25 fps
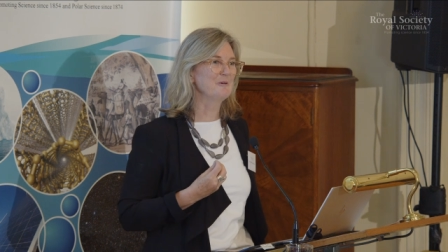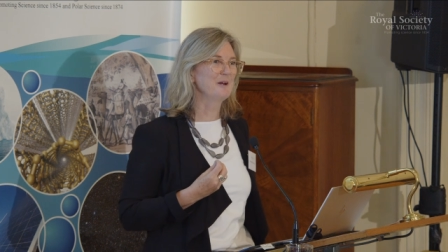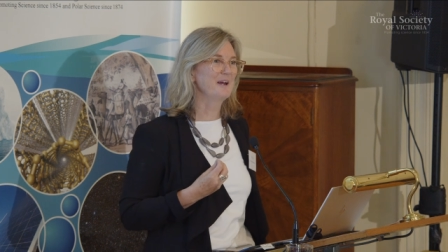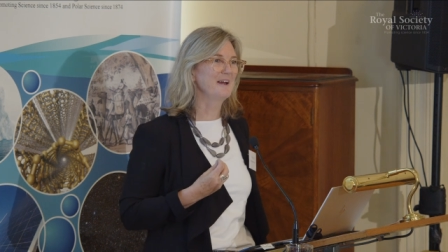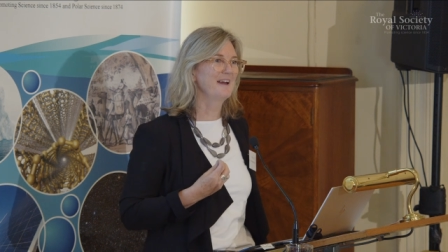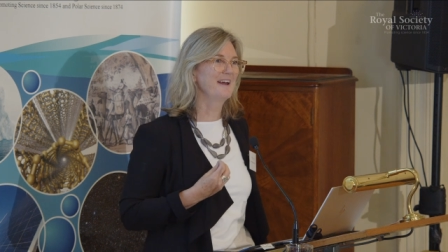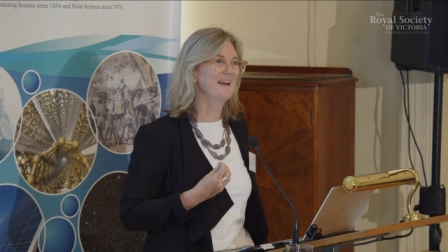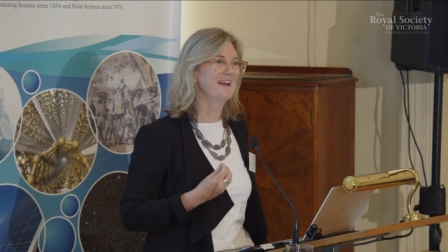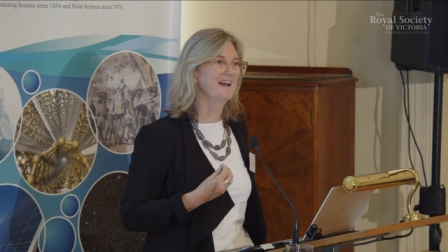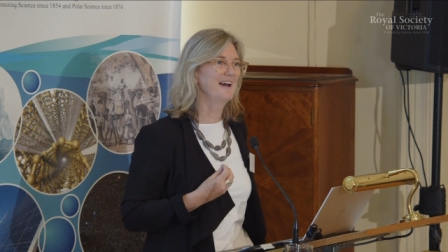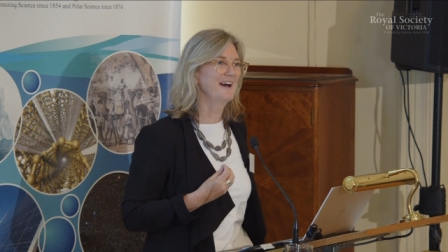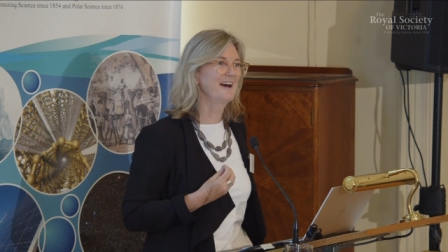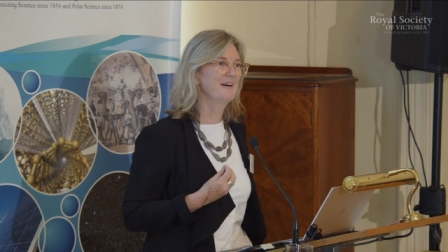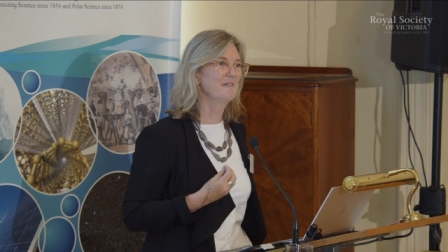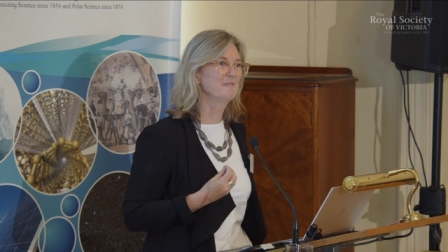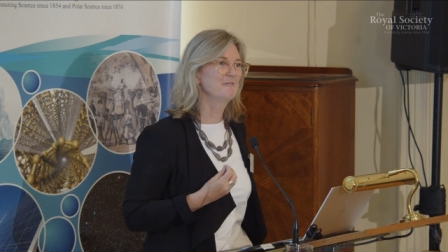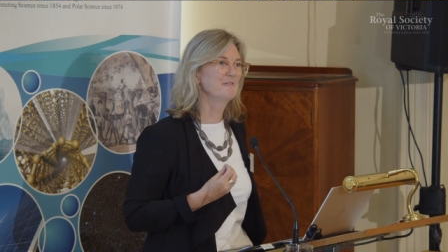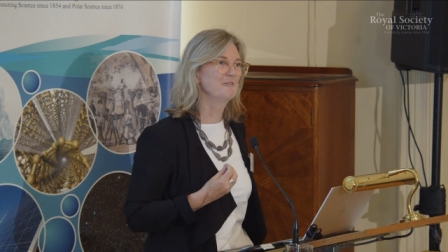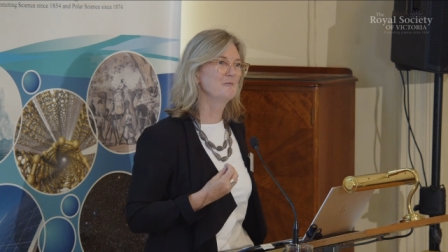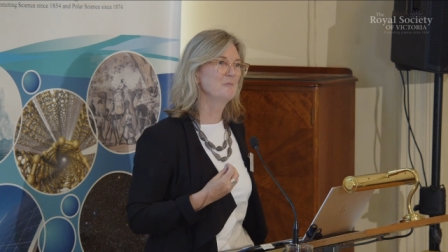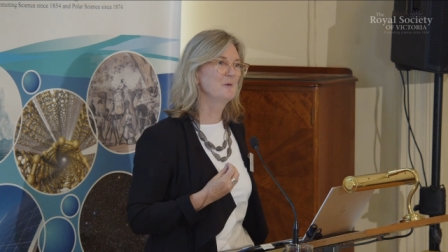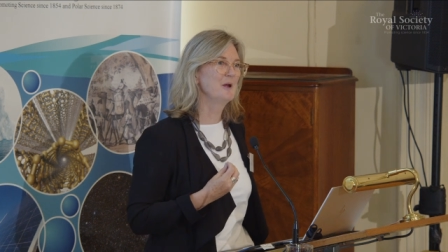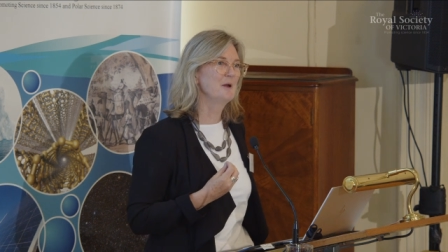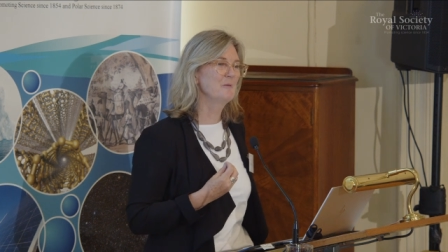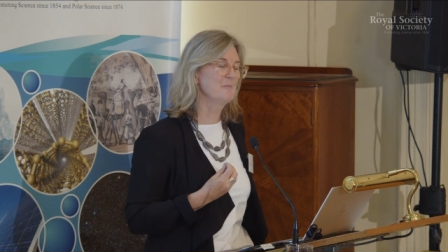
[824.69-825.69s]

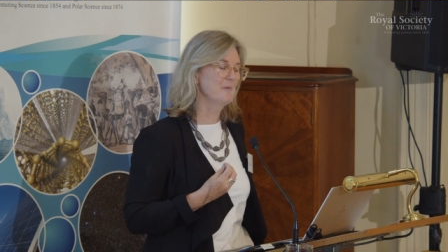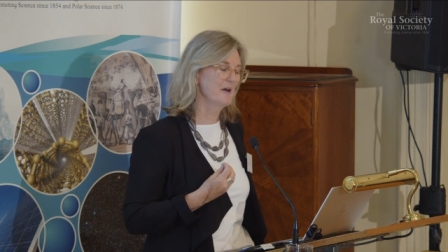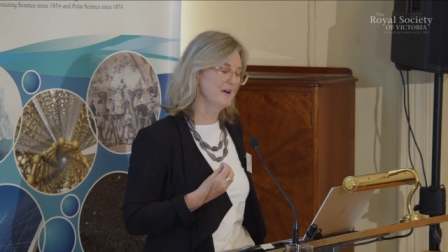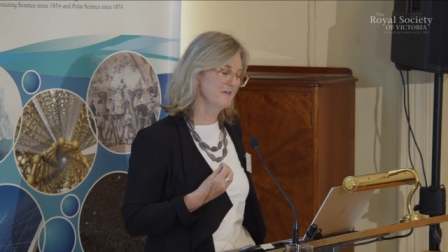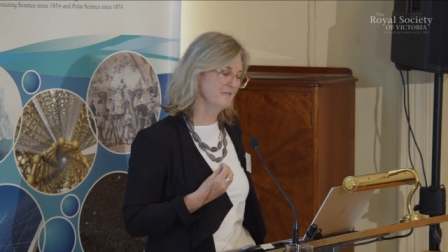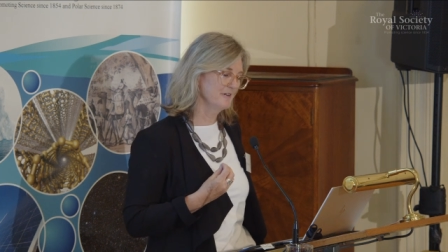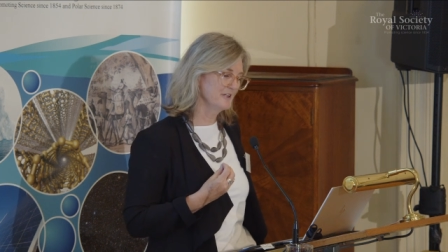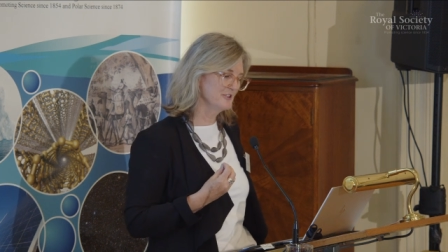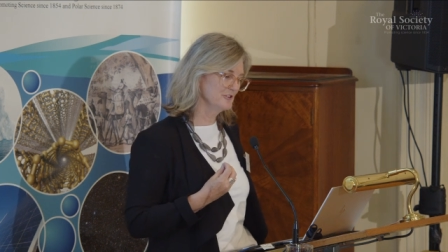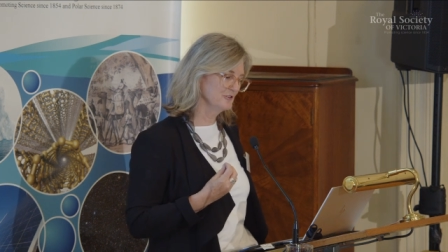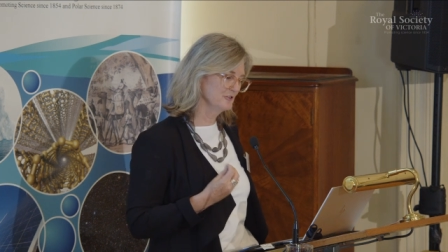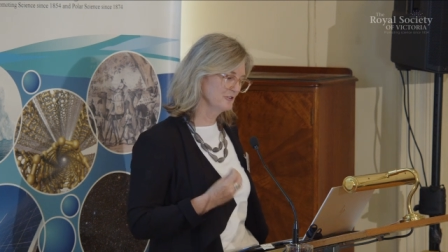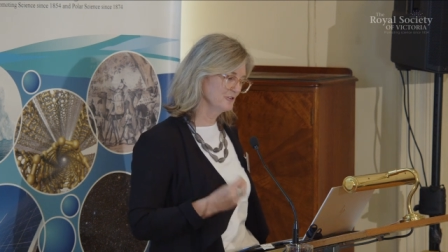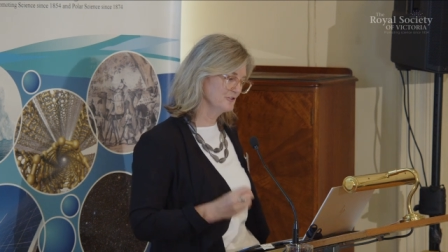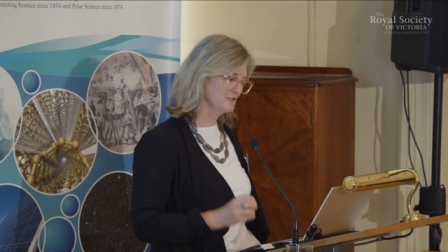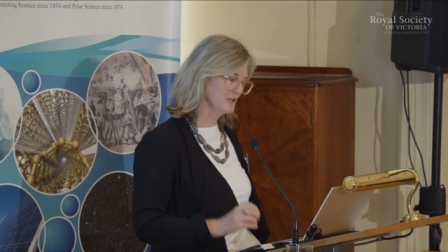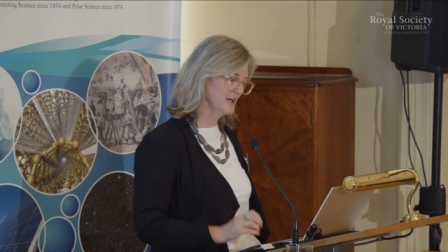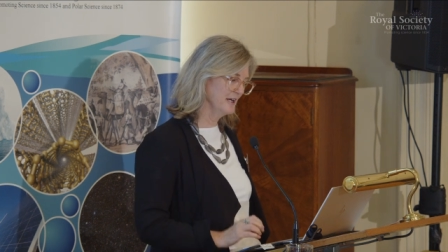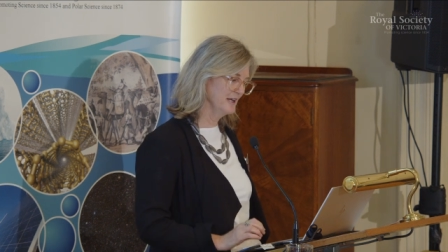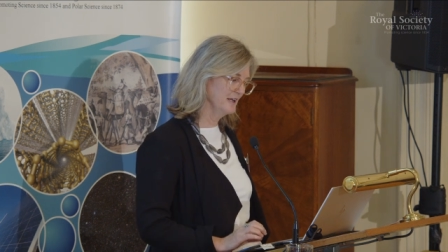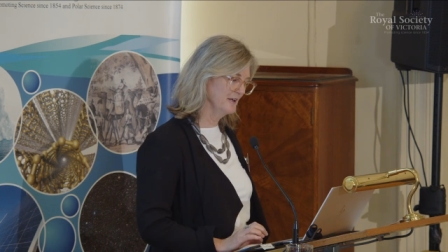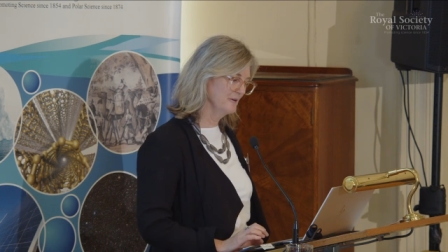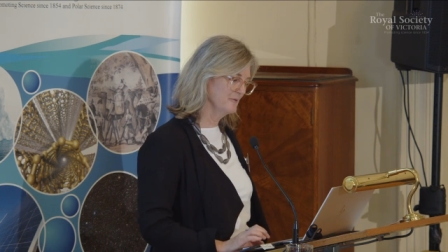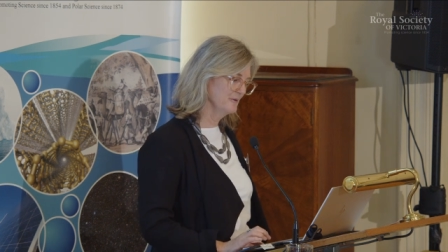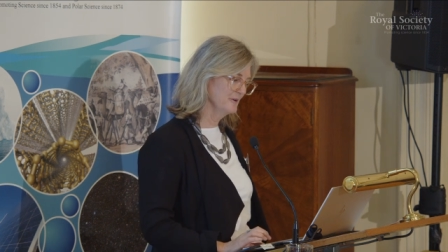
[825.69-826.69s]
where my original
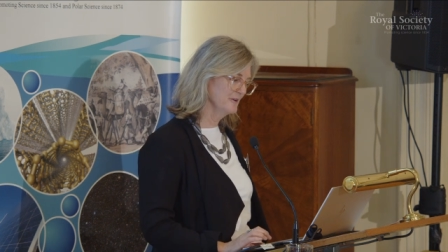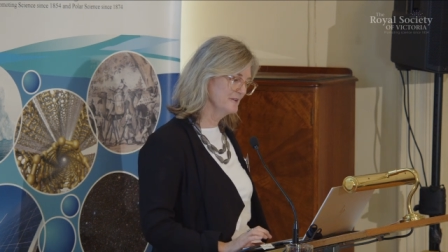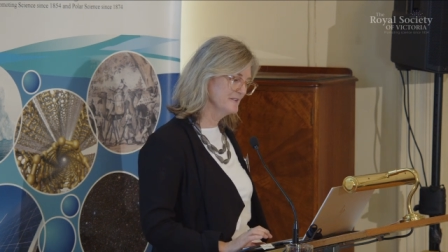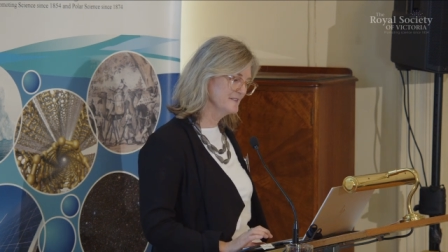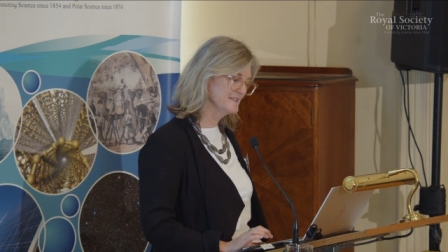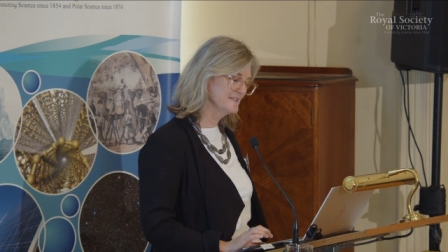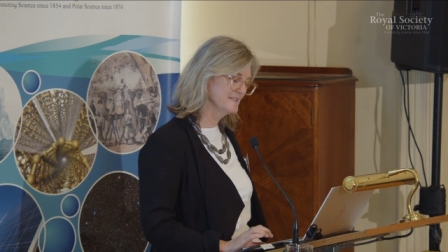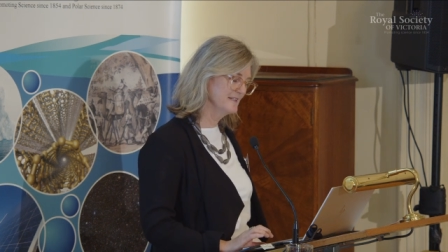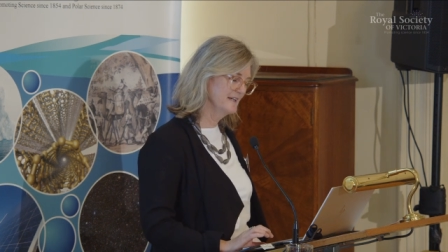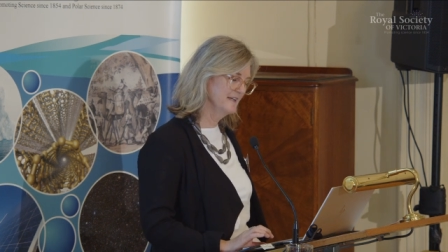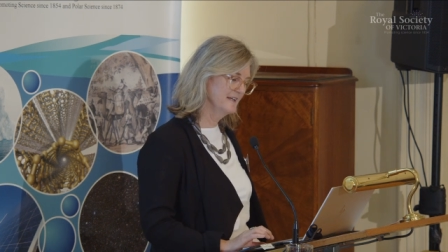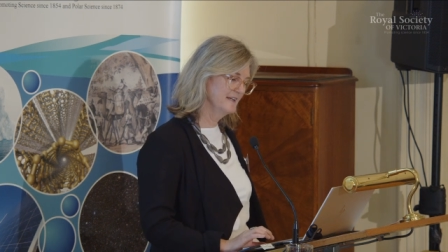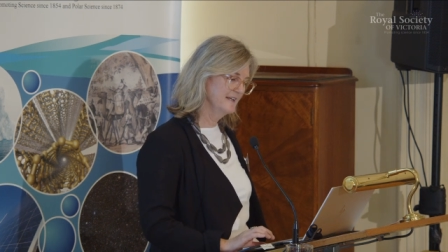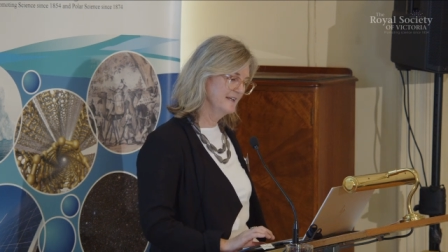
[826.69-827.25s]
training was.